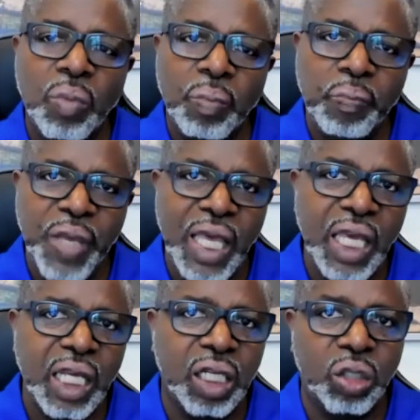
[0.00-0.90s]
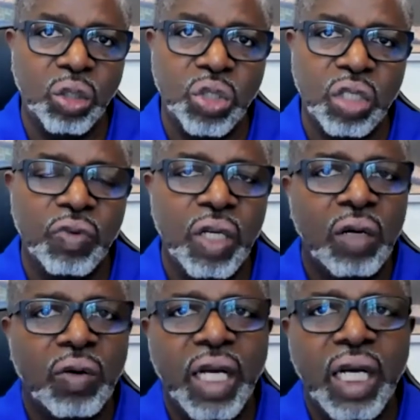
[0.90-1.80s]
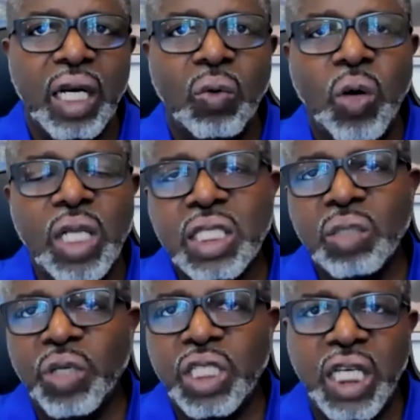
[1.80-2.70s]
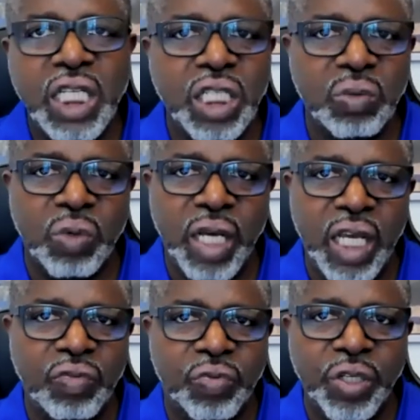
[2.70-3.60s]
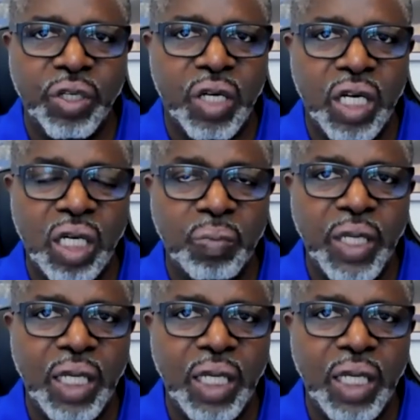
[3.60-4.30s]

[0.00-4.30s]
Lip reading: Being inclusive, right? What's the retention rate for your company?